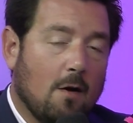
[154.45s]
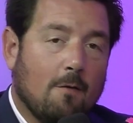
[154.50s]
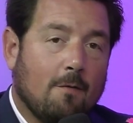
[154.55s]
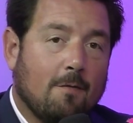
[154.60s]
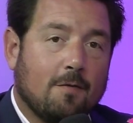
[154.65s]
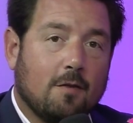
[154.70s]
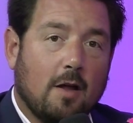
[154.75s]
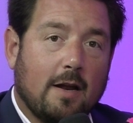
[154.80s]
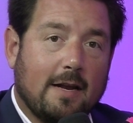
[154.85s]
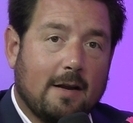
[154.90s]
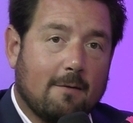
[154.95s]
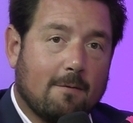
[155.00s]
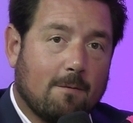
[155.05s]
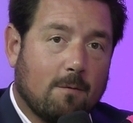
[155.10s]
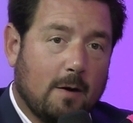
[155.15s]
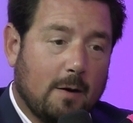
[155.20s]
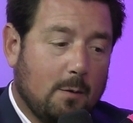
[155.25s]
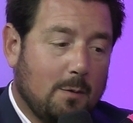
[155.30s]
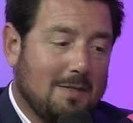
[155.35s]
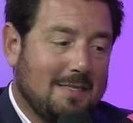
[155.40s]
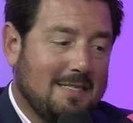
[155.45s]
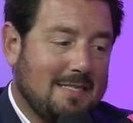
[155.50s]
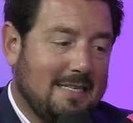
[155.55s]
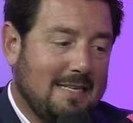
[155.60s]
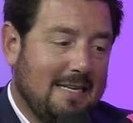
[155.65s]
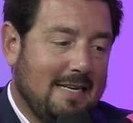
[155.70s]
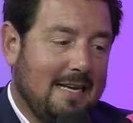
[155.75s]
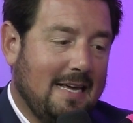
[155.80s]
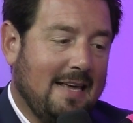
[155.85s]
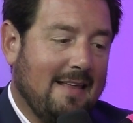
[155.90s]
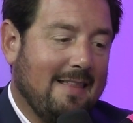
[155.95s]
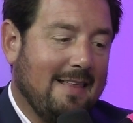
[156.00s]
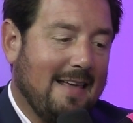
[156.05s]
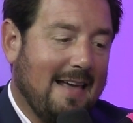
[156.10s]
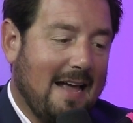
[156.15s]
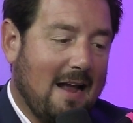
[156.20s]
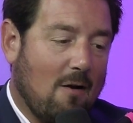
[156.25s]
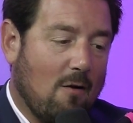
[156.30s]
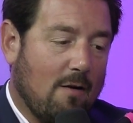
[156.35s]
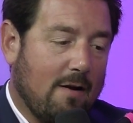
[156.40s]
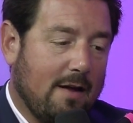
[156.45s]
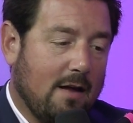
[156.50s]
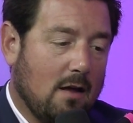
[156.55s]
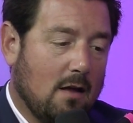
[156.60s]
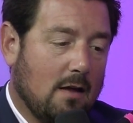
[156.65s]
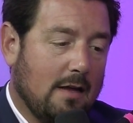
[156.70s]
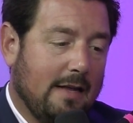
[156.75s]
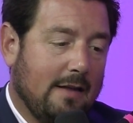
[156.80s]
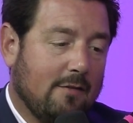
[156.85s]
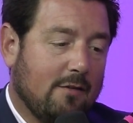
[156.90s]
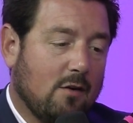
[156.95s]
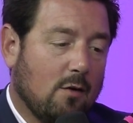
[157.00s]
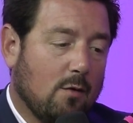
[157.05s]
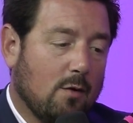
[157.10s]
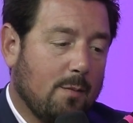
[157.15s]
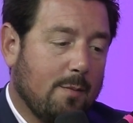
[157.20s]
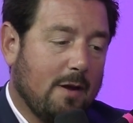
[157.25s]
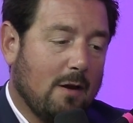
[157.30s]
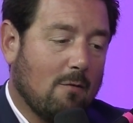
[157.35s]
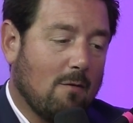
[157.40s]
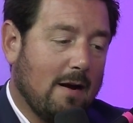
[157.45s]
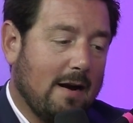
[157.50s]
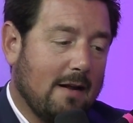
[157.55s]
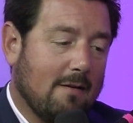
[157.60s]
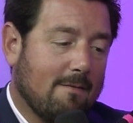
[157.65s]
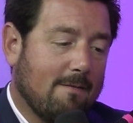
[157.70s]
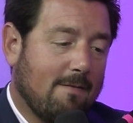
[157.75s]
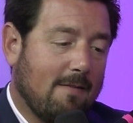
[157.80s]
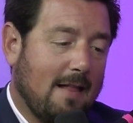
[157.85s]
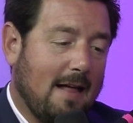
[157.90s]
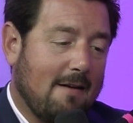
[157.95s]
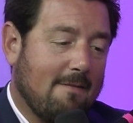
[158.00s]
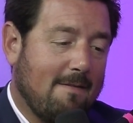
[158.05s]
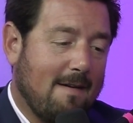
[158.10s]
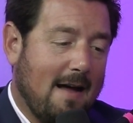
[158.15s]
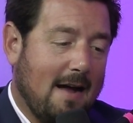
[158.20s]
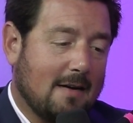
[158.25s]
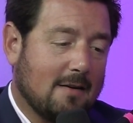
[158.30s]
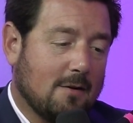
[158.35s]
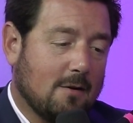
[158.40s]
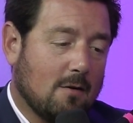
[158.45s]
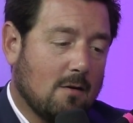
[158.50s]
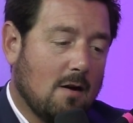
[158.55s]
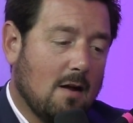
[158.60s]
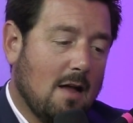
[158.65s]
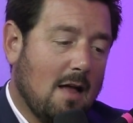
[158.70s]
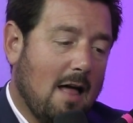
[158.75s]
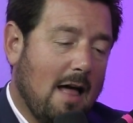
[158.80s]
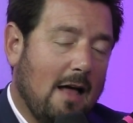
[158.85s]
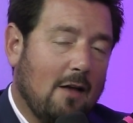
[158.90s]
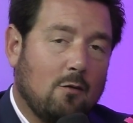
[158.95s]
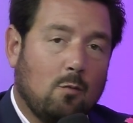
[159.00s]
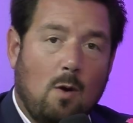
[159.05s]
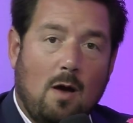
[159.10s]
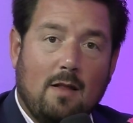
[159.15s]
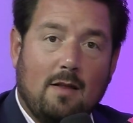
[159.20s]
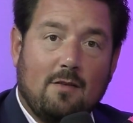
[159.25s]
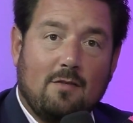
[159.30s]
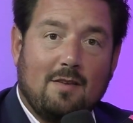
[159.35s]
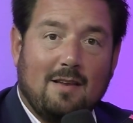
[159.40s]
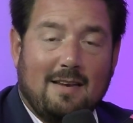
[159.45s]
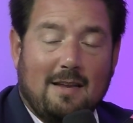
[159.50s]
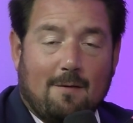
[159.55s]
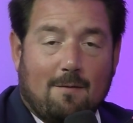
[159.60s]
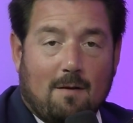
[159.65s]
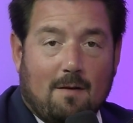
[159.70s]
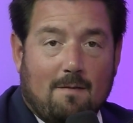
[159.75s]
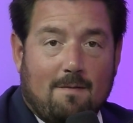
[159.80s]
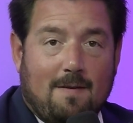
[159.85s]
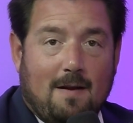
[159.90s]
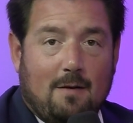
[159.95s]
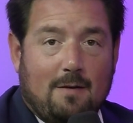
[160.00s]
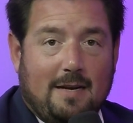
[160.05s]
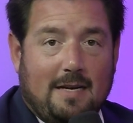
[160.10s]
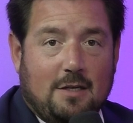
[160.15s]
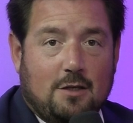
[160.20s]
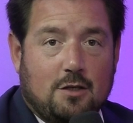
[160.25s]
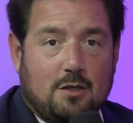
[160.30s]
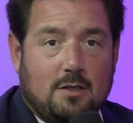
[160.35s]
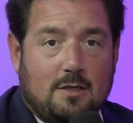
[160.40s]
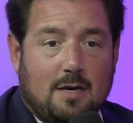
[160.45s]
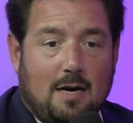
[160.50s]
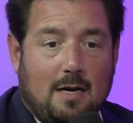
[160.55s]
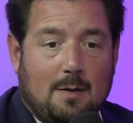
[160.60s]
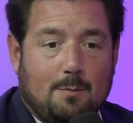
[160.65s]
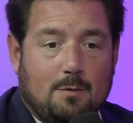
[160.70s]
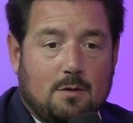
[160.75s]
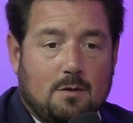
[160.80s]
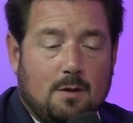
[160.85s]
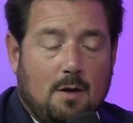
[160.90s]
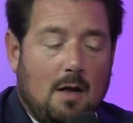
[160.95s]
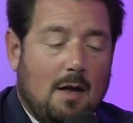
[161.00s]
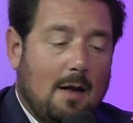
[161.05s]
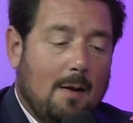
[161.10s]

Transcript: Flooding frequency in the area is going to be a rating factor, as well as the different foundation types.